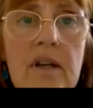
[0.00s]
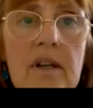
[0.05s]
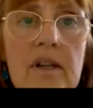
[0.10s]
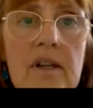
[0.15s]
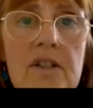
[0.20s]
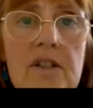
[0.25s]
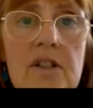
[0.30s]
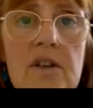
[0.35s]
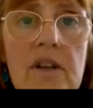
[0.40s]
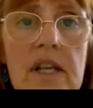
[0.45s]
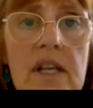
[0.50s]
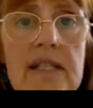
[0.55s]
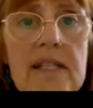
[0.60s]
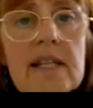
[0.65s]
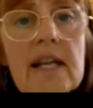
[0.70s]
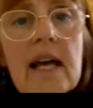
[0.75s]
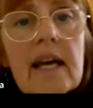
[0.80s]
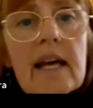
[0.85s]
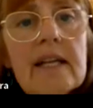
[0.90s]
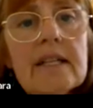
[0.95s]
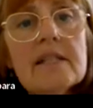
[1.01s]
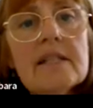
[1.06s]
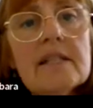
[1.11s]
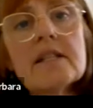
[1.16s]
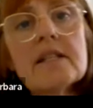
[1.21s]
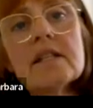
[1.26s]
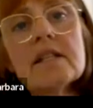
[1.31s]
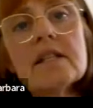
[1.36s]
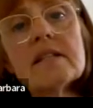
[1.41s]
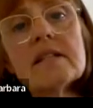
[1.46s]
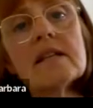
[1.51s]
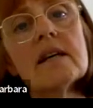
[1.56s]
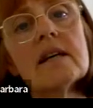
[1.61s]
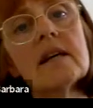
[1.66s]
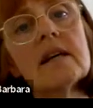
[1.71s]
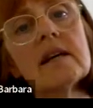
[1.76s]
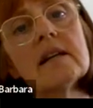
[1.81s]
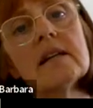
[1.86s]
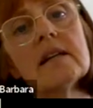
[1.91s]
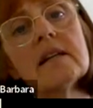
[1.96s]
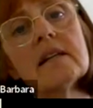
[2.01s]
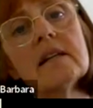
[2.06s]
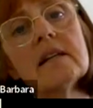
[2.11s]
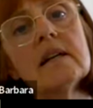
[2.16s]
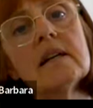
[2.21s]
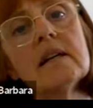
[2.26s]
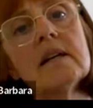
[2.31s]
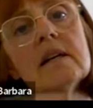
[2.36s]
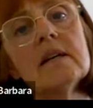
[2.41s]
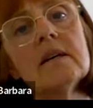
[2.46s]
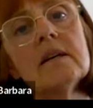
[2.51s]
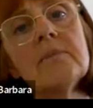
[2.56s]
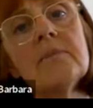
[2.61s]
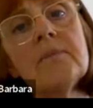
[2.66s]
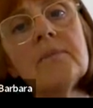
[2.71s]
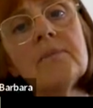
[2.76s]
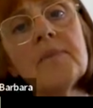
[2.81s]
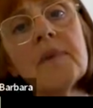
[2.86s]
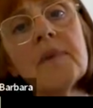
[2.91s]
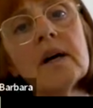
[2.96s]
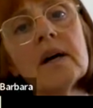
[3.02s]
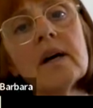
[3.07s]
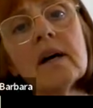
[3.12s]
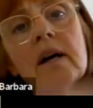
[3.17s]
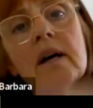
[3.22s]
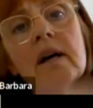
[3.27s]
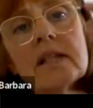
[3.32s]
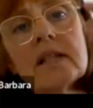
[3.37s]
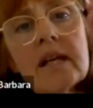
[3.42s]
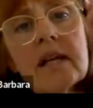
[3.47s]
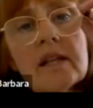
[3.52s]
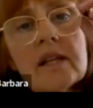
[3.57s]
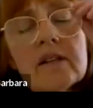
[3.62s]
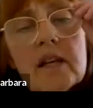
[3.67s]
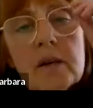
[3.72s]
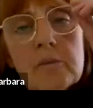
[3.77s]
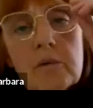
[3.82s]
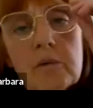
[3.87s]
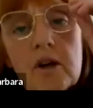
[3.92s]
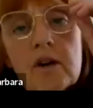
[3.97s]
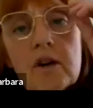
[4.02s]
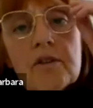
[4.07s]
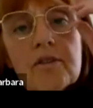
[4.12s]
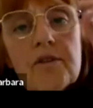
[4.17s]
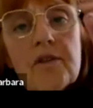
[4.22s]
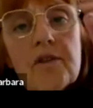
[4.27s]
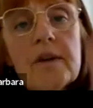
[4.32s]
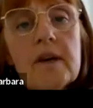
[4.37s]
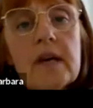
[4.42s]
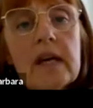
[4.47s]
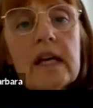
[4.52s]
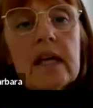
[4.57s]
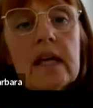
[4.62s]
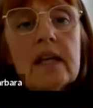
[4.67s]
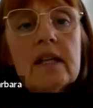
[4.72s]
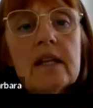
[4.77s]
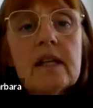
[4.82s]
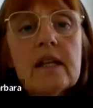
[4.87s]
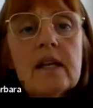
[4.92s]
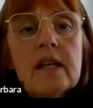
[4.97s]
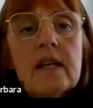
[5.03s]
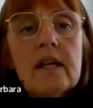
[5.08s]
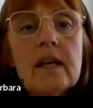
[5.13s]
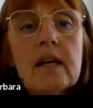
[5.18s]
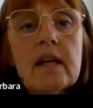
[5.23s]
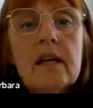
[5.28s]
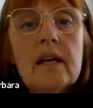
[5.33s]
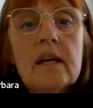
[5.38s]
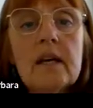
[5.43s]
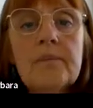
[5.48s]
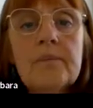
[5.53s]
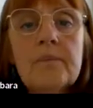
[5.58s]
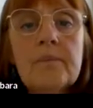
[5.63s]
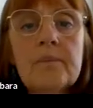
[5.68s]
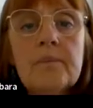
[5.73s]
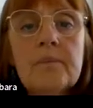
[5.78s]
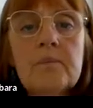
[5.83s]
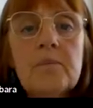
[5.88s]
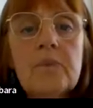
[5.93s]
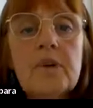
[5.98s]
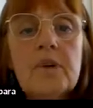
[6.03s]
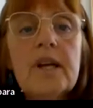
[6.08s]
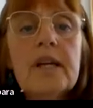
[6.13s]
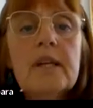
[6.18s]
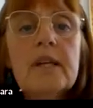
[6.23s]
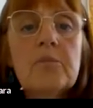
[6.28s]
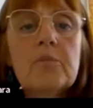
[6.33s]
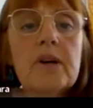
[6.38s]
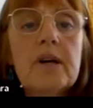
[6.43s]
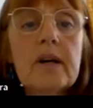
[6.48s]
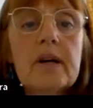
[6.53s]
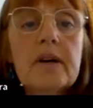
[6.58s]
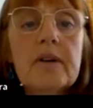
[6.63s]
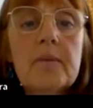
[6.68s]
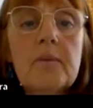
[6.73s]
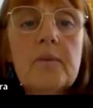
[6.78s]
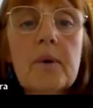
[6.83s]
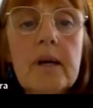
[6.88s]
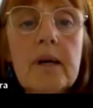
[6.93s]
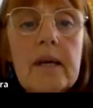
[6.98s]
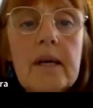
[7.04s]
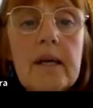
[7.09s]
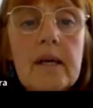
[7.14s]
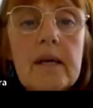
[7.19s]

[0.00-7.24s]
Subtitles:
So this slide is just a diagram of the brain pathway